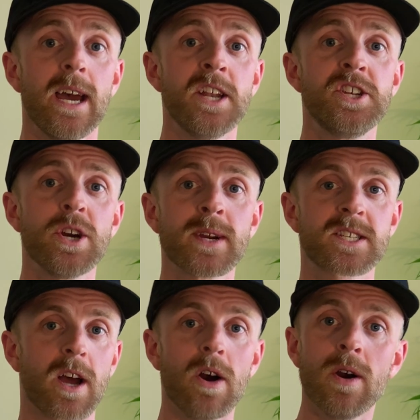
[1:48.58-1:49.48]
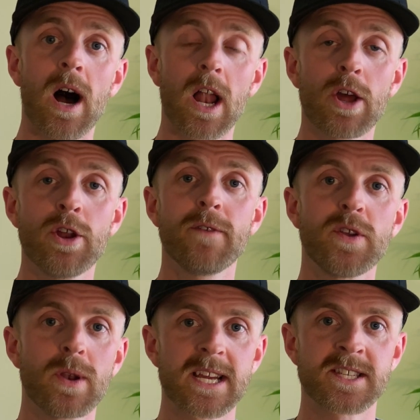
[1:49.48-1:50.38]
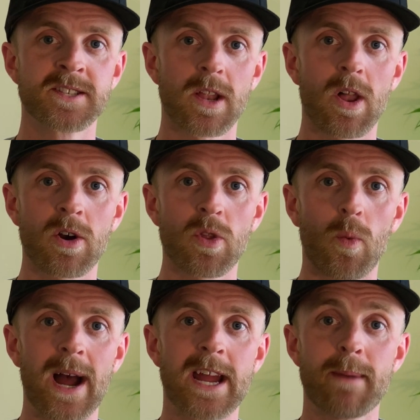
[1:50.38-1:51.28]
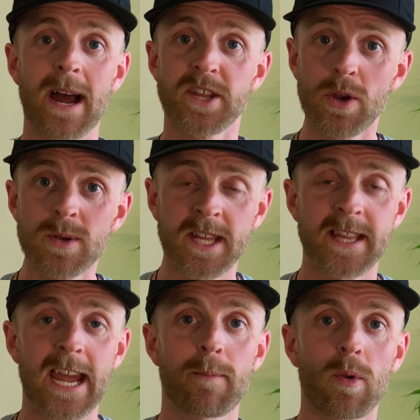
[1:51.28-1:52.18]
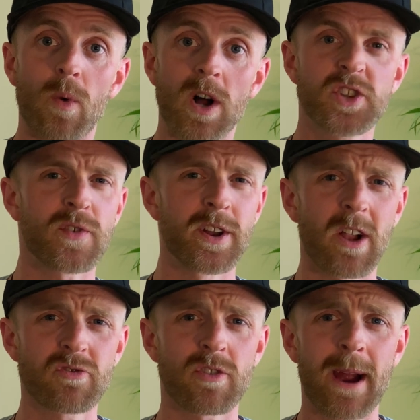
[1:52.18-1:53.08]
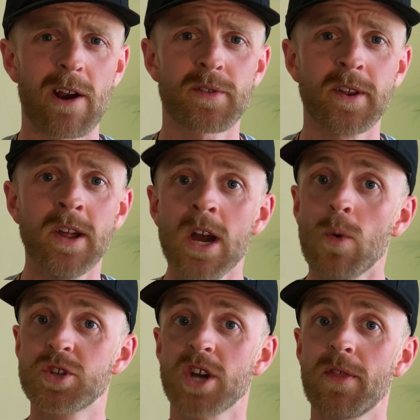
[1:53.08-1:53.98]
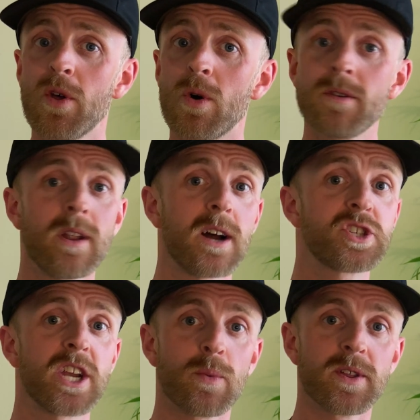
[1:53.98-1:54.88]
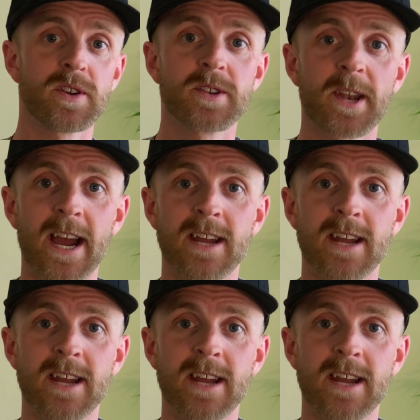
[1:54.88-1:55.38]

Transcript: In doing so, I learned a few lessons along the way about using the Apple Watch for an ultramarathon, which I thought I'd share with you today.